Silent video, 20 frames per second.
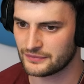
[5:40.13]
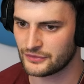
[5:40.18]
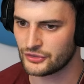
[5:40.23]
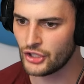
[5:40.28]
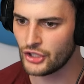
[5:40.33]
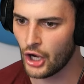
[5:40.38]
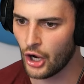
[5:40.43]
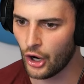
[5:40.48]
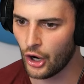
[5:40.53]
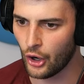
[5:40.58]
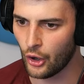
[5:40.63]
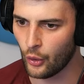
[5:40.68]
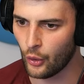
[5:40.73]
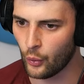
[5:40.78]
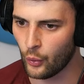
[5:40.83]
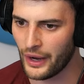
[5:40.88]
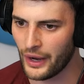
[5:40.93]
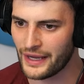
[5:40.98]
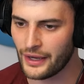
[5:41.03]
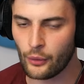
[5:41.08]
No,
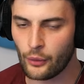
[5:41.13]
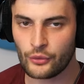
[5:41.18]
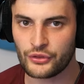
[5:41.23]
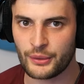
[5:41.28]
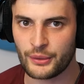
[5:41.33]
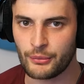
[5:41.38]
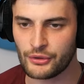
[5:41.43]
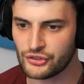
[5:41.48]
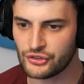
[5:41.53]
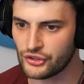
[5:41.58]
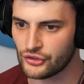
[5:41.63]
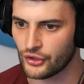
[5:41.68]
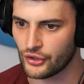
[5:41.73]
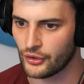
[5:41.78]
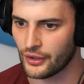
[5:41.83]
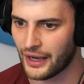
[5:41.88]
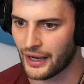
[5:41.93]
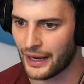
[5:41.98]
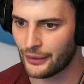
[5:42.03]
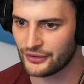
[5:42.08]
wait. Oh, they must have
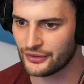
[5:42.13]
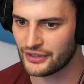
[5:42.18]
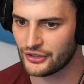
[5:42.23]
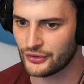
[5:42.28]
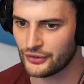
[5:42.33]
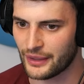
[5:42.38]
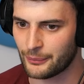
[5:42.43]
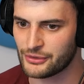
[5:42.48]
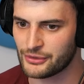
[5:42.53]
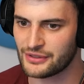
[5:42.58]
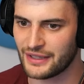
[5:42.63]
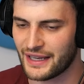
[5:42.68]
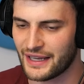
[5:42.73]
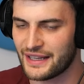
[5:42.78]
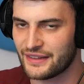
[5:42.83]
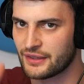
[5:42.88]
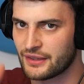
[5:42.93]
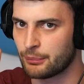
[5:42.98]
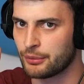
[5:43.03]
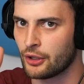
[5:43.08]
done. How did they do that? Must have, like,
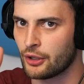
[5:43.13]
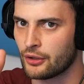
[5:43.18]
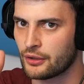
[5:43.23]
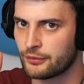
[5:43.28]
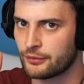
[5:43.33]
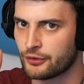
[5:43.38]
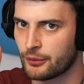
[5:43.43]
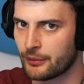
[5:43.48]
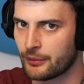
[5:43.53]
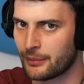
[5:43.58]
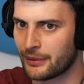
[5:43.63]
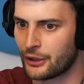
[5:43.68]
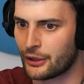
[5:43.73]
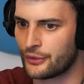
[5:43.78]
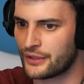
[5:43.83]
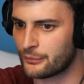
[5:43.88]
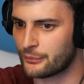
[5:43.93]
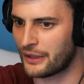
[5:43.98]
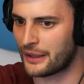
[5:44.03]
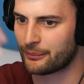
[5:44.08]
hit the block from below
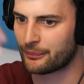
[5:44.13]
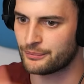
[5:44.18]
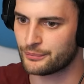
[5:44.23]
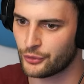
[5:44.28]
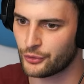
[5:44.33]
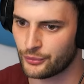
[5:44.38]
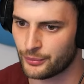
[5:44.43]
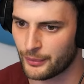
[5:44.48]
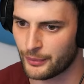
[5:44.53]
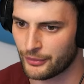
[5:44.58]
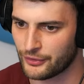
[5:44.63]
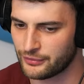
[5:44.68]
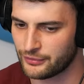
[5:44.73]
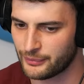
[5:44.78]
and it, like, put them above,